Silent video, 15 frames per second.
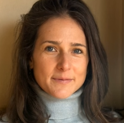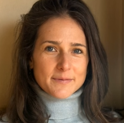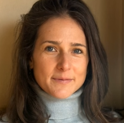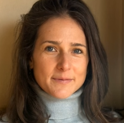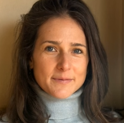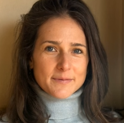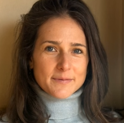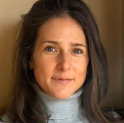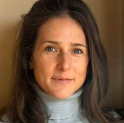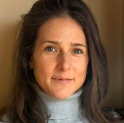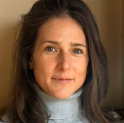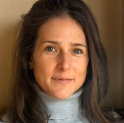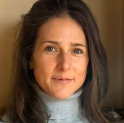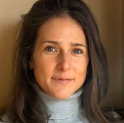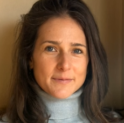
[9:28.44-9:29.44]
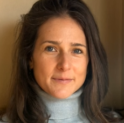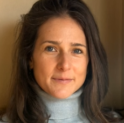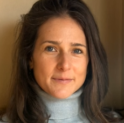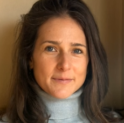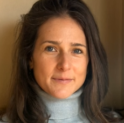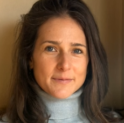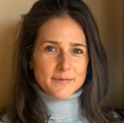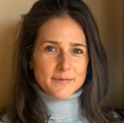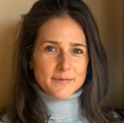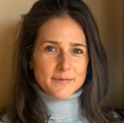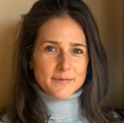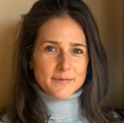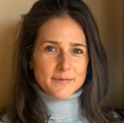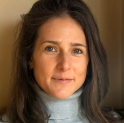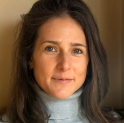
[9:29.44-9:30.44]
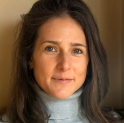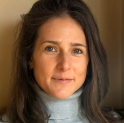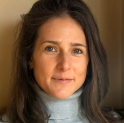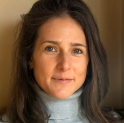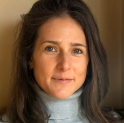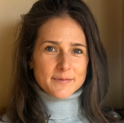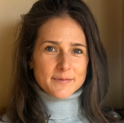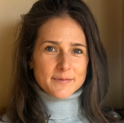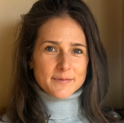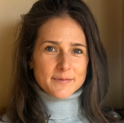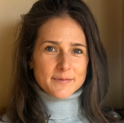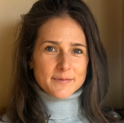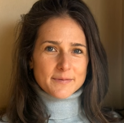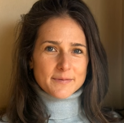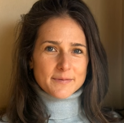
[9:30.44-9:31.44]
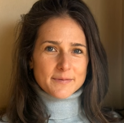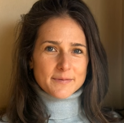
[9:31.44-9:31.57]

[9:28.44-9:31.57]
(no lip movement)